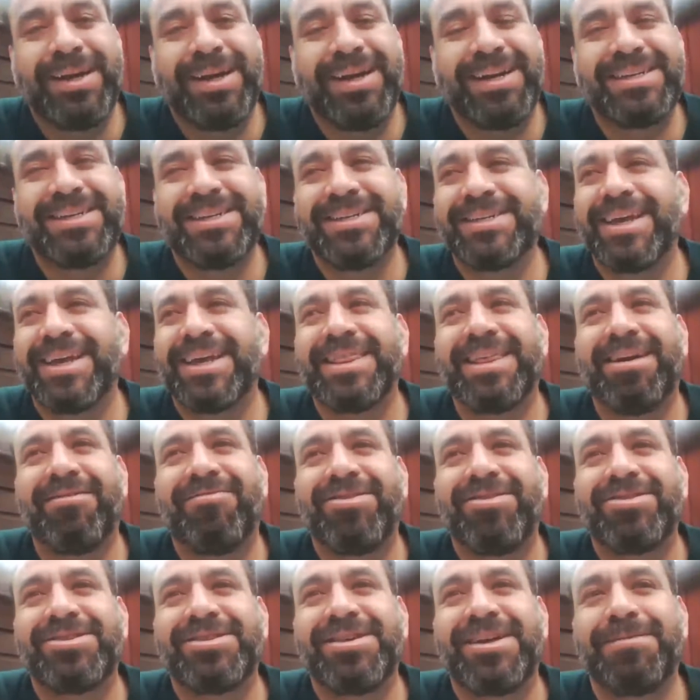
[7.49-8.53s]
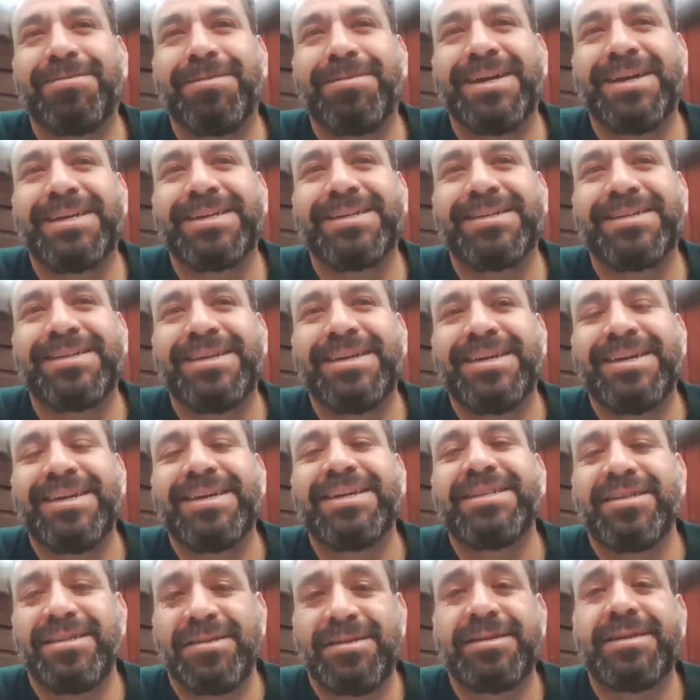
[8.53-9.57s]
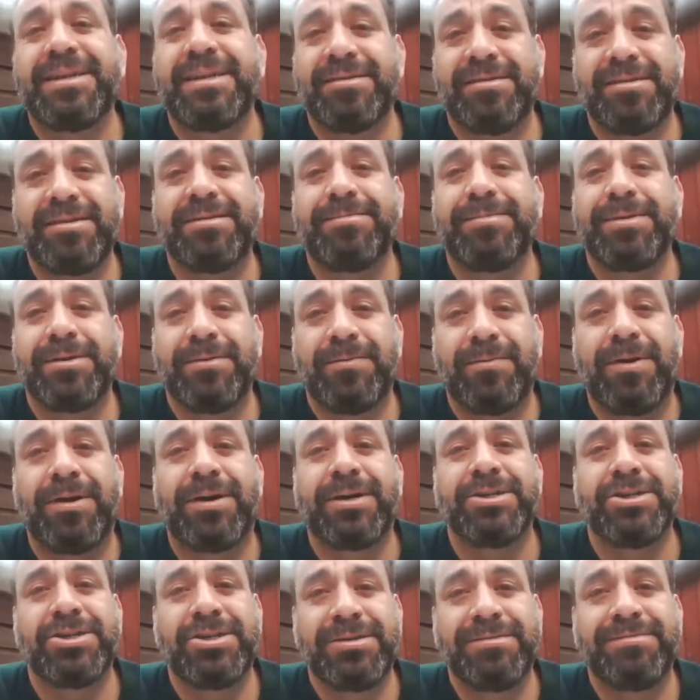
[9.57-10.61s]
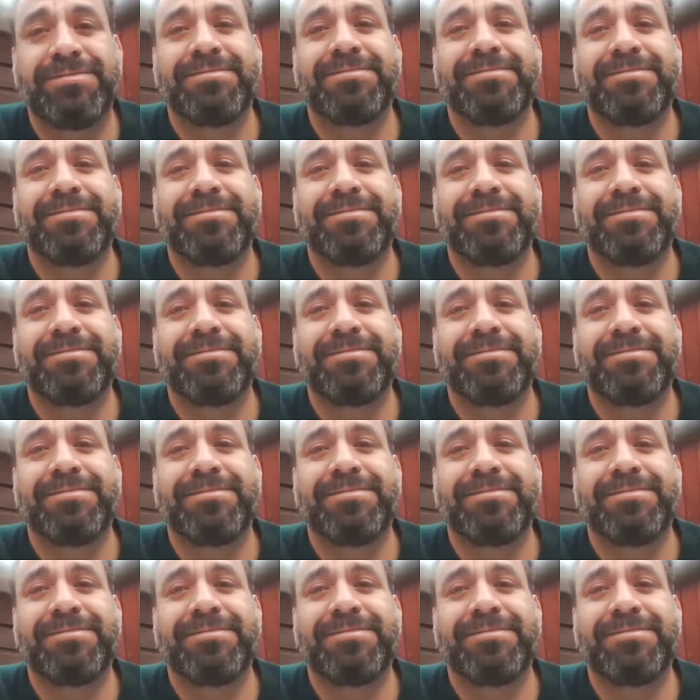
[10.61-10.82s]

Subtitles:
and just like that first thought in your mind is, today's going to be a wash?